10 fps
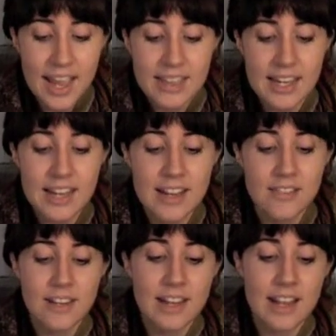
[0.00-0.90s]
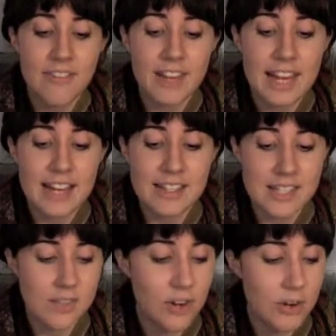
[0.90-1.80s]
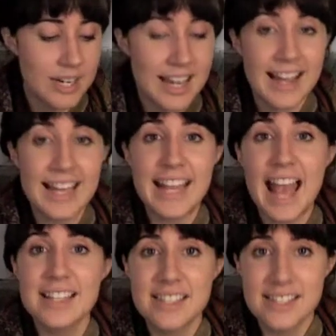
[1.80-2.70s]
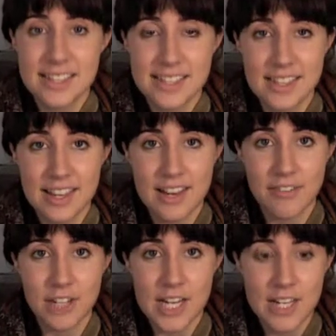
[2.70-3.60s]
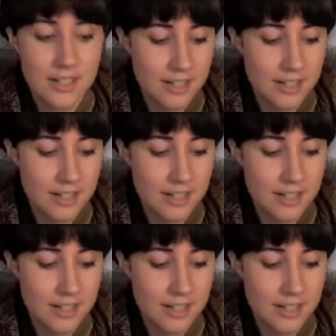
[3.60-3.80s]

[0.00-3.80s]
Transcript: that even if Kansas voted against slavery,